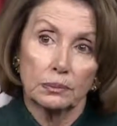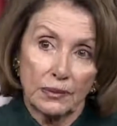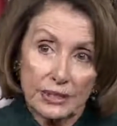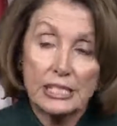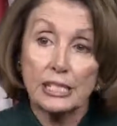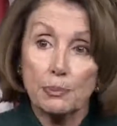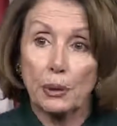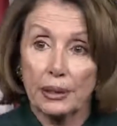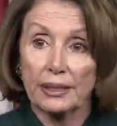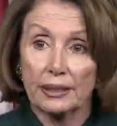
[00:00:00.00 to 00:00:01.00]
a Tea
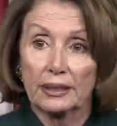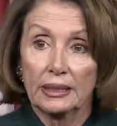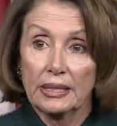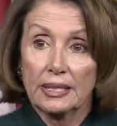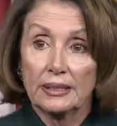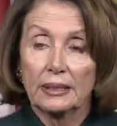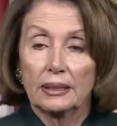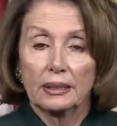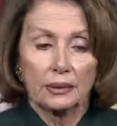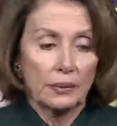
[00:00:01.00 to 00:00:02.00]
Party
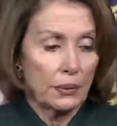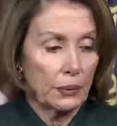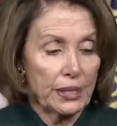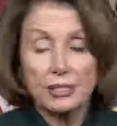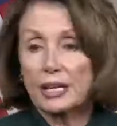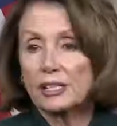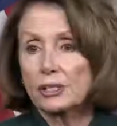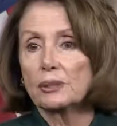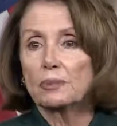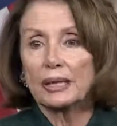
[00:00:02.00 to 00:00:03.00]

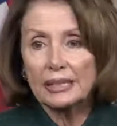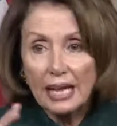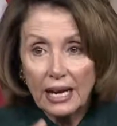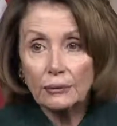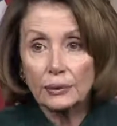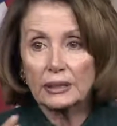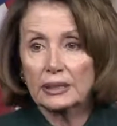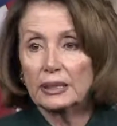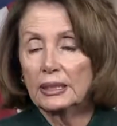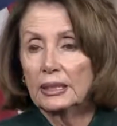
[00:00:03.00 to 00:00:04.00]
orientation, but not
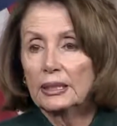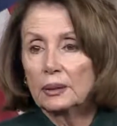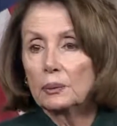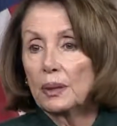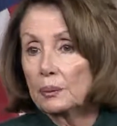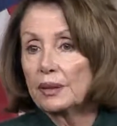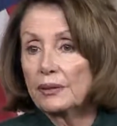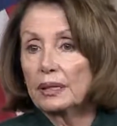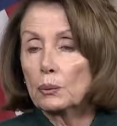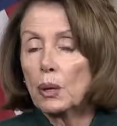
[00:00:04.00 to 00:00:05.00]
really what we
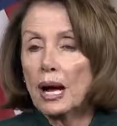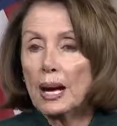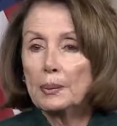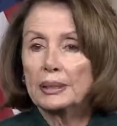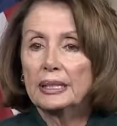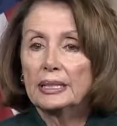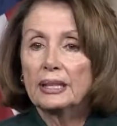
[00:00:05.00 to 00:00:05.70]
think will happen.